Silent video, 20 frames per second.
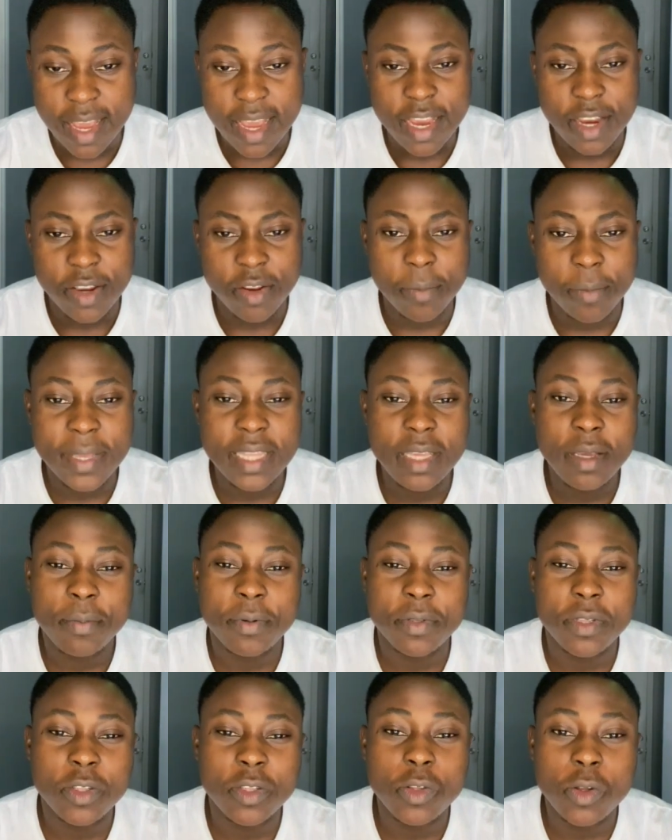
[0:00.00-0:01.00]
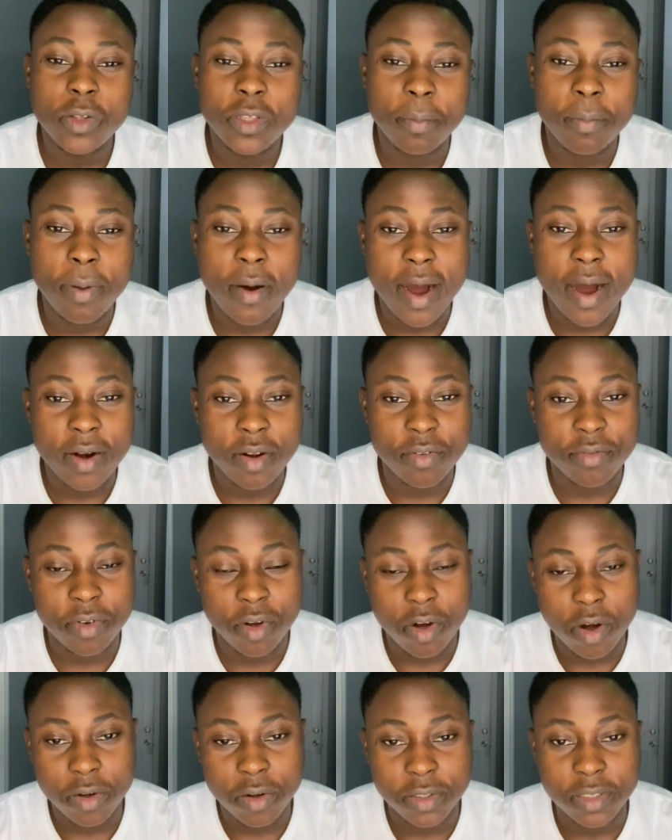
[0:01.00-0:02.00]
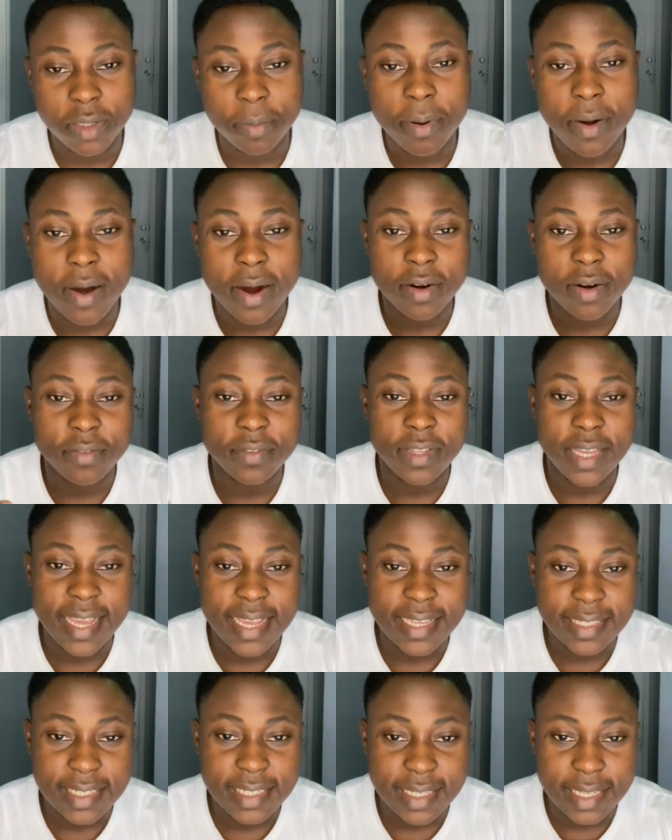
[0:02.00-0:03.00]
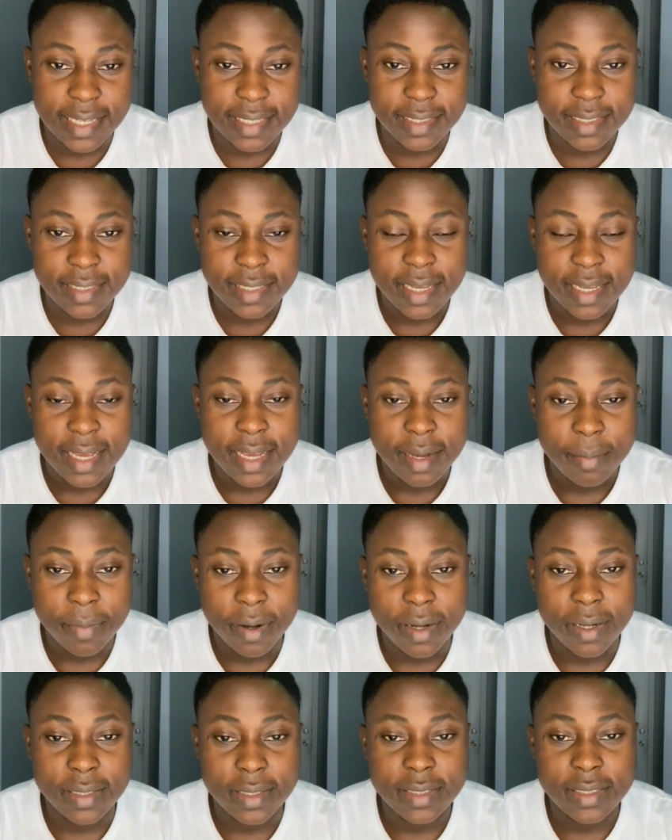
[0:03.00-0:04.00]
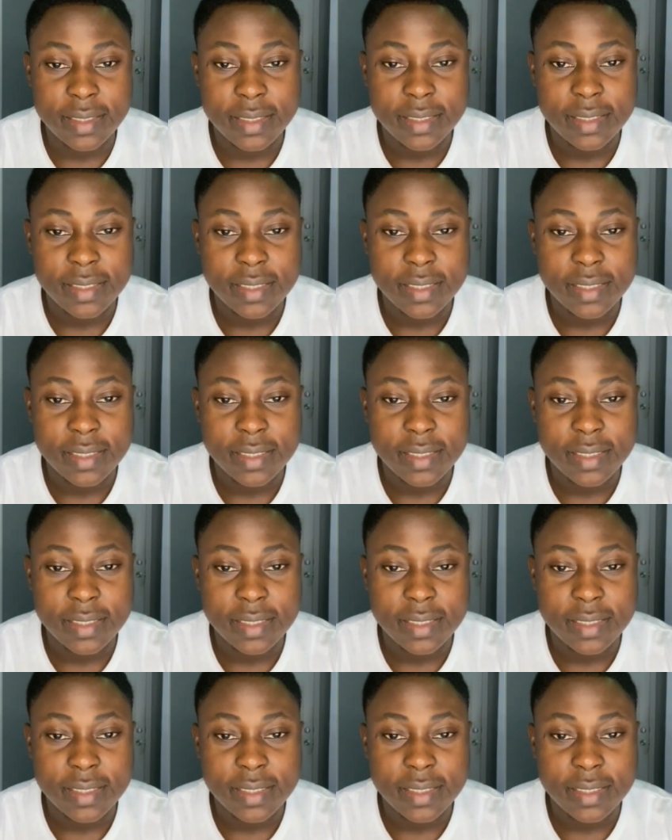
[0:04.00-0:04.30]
Many people don't know the power of Google, the power of the internet, but